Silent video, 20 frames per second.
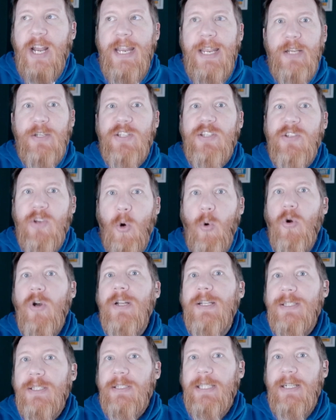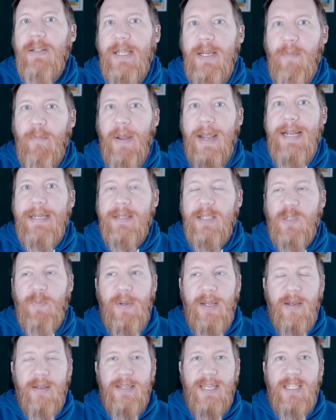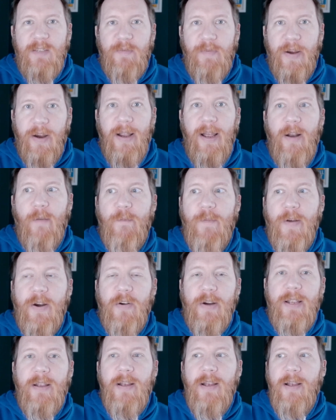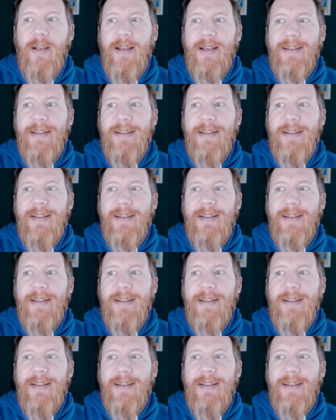and he's so good at stealing bases because he's a very